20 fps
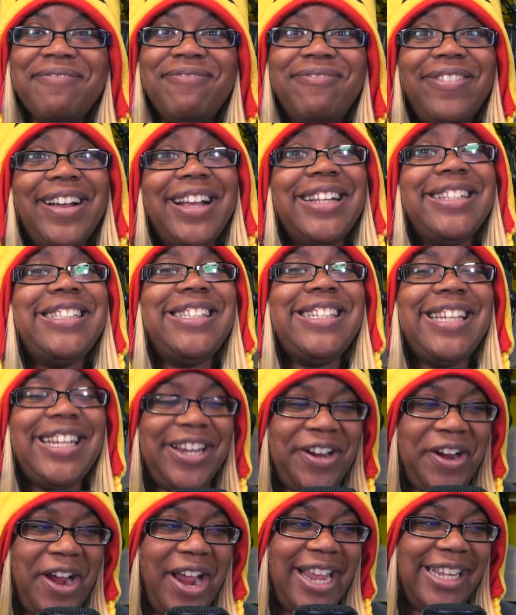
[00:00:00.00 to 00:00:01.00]
pretty
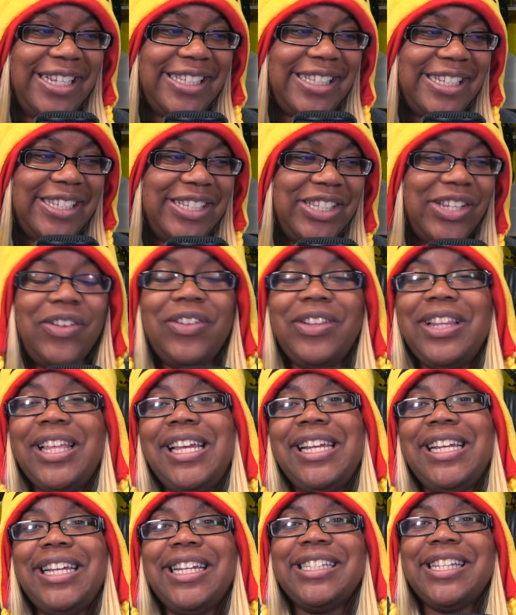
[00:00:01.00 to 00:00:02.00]
crazy. So
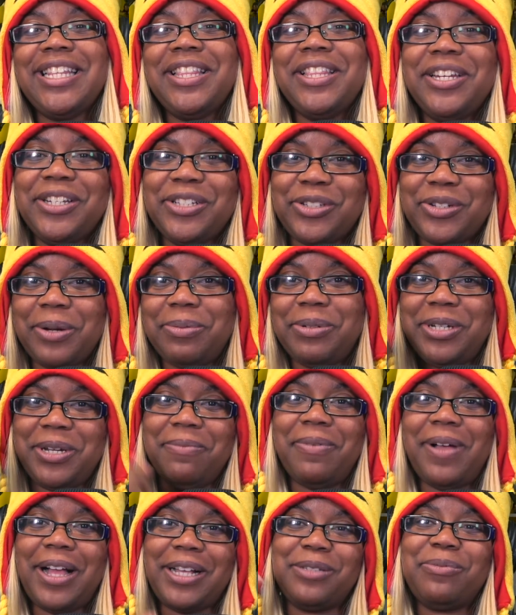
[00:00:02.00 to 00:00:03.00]
link is in the
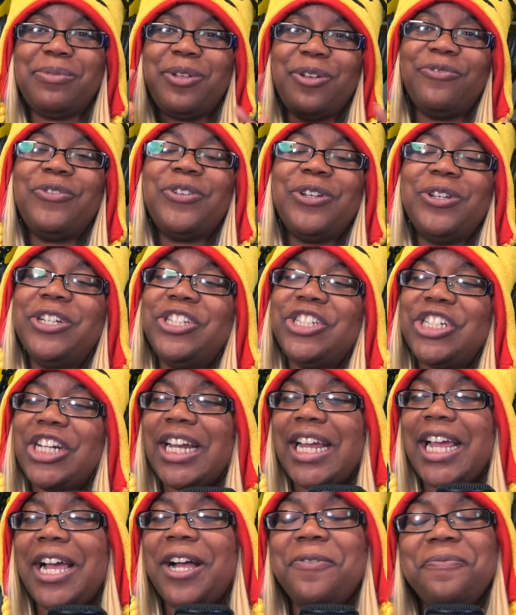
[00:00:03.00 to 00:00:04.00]
description box below for you to
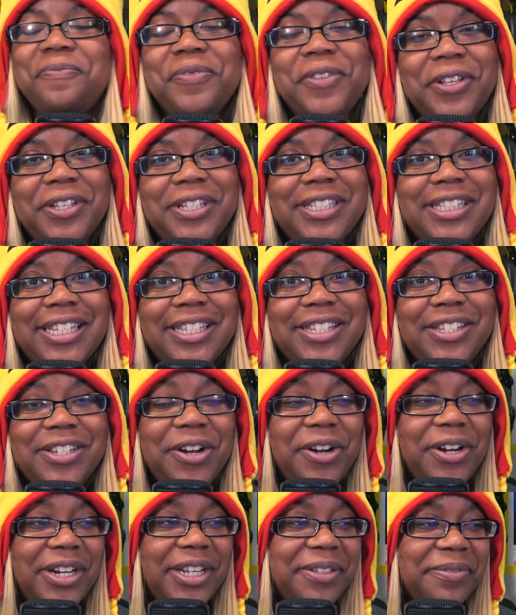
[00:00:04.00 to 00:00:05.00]
check out. Now let's get
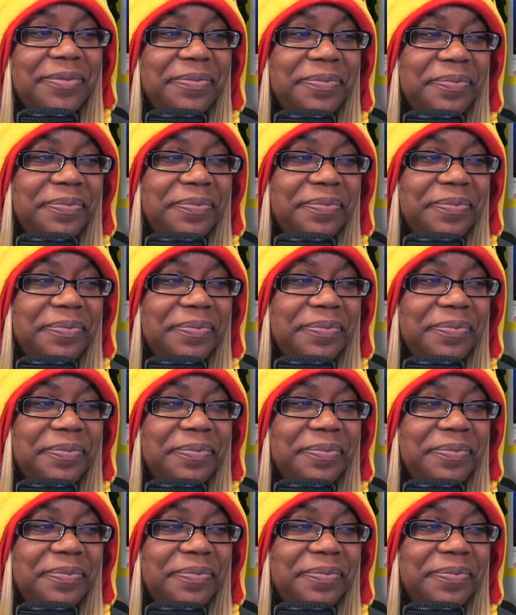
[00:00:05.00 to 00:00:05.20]
started.